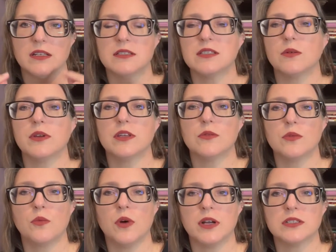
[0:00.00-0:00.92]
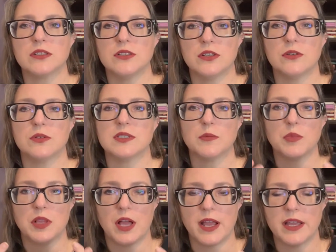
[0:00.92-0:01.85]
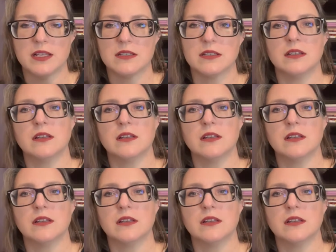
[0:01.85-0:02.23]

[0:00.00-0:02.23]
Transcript: And so what you would want to do is apply it,